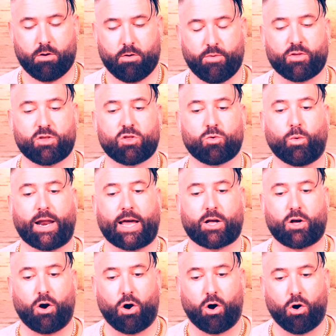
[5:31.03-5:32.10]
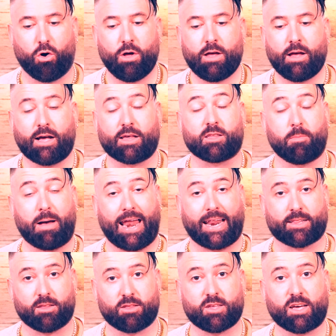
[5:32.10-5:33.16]
This is what I call a
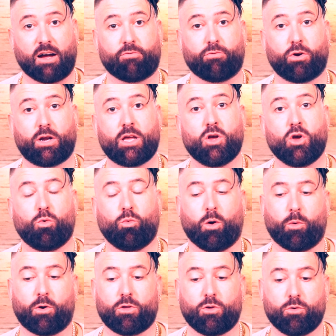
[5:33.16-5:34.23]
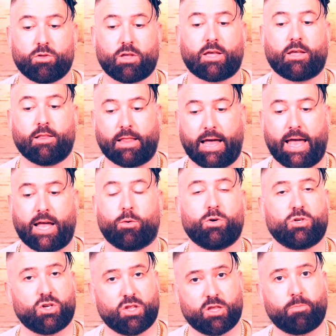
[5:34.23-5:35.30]
somatic discovery, where we're using
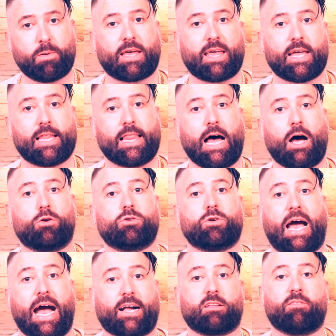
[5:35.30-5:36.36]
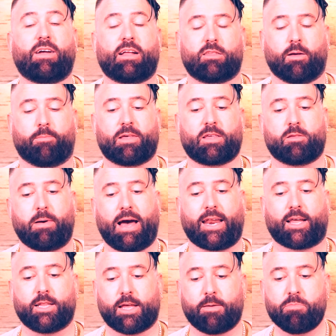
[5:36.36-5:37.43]
language and speaking aloud to activate something
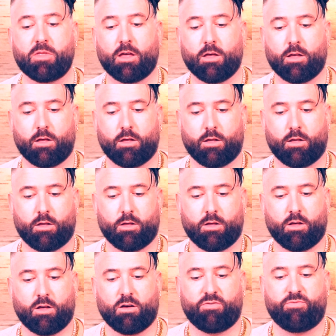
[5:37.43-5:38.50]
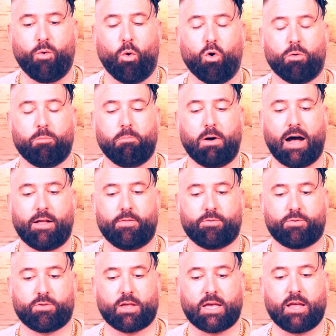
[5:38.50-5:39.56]
somatically. 4
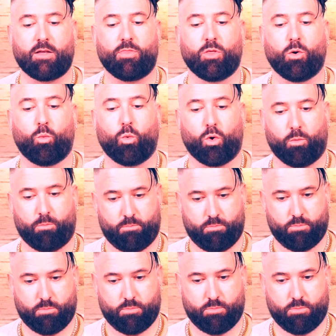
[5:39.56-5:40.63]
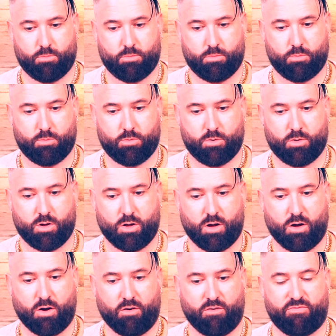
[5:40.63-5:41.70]
months in the womb.
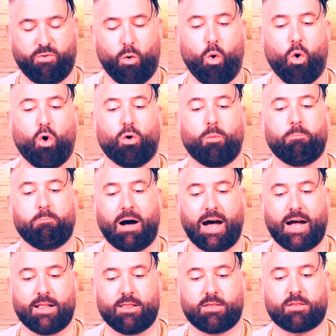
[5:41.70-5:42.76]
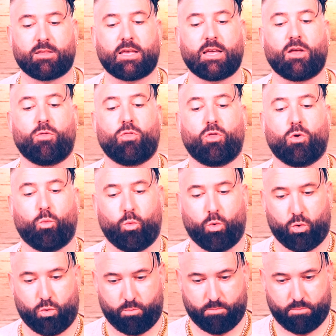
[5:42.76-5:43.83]
4 months in the
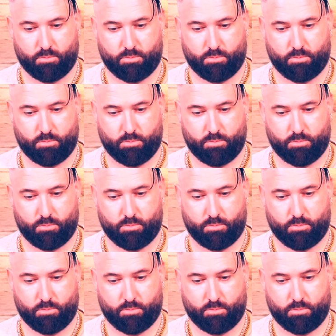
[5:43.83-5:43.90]
womb.